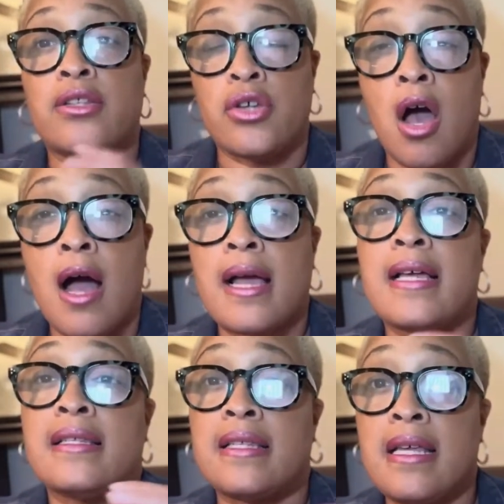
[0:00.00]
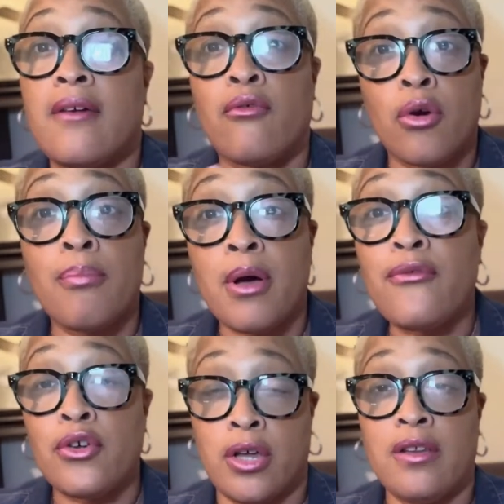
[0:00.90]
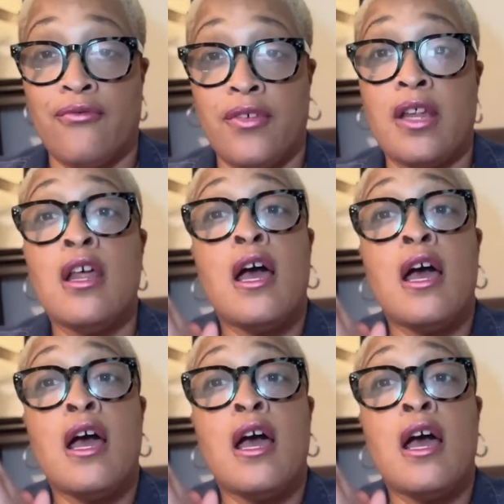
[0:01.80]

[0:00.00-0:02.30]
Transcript: talk and see if we're both a good fit